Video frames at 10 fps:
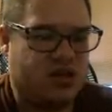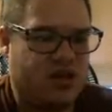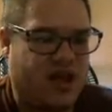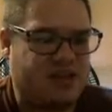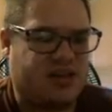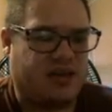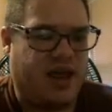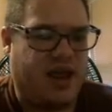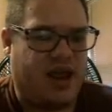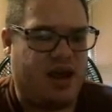That's a
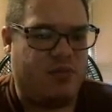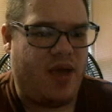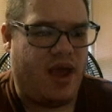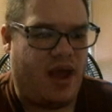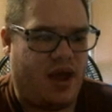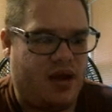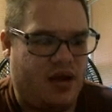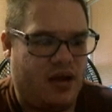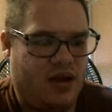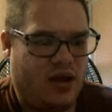lady and a man
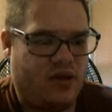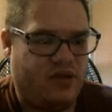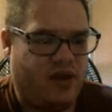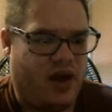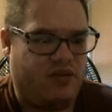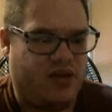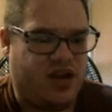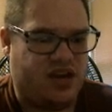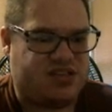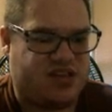think they're having
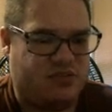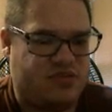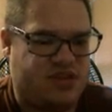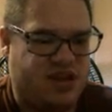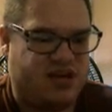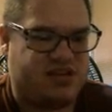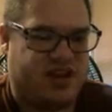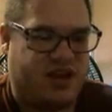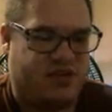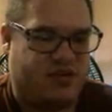good some dinner
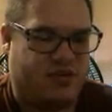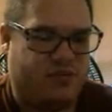together.